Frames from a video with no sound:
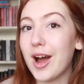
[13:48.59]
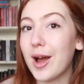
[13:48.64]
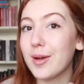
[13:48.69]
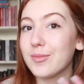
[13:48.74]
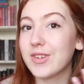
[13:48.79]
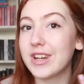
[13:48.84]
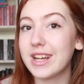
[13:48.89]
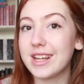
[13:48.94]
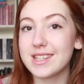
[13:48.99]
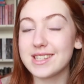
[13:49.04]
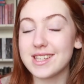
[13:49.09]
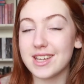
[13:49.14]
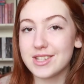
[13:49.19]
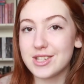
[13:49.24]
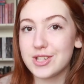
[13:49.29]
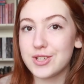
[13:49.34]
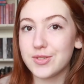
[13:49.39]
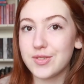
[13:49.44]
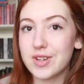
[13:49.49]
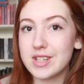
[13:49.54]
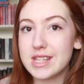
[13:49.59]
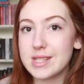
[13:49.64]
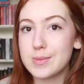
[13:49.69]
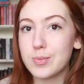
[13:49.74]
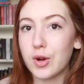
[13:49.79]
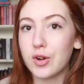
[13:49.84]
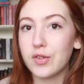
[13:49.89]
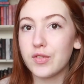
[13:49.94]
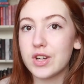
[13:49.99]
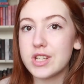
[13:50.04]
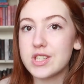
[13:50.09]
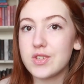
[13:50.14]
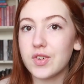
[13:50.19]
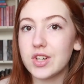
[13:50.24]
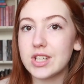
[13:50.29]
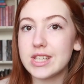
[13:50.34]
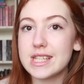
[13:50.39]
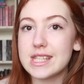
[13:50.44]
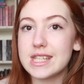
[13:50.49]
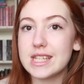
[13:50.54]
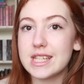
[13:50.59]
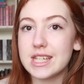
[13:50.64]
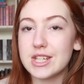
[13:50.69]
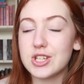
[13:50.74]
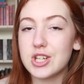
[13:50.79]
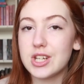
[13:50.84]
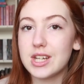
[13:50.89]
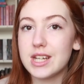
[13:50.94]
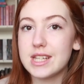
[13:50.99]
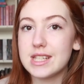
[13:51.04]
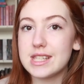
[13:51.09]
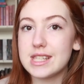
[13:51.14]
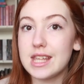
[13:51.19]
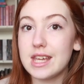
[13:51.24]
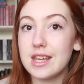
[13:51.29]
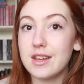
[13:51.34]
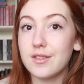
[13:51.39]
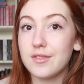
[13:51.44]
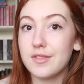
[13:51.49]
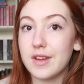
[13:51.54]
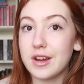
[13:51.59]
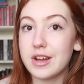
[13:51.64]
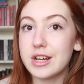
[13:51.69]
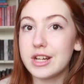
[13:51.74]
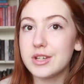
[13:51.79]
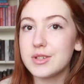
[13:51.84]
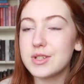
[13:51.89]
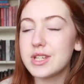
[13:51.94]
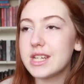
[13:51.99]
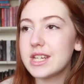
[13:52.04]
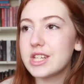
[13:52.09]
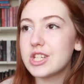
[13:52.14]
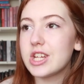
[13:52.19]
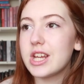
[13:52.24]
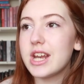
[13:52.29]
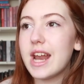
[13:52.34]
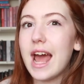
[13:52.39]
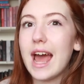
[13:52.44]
I'm really excited to read this book. First of all, this edition is the Fairy Loot edition,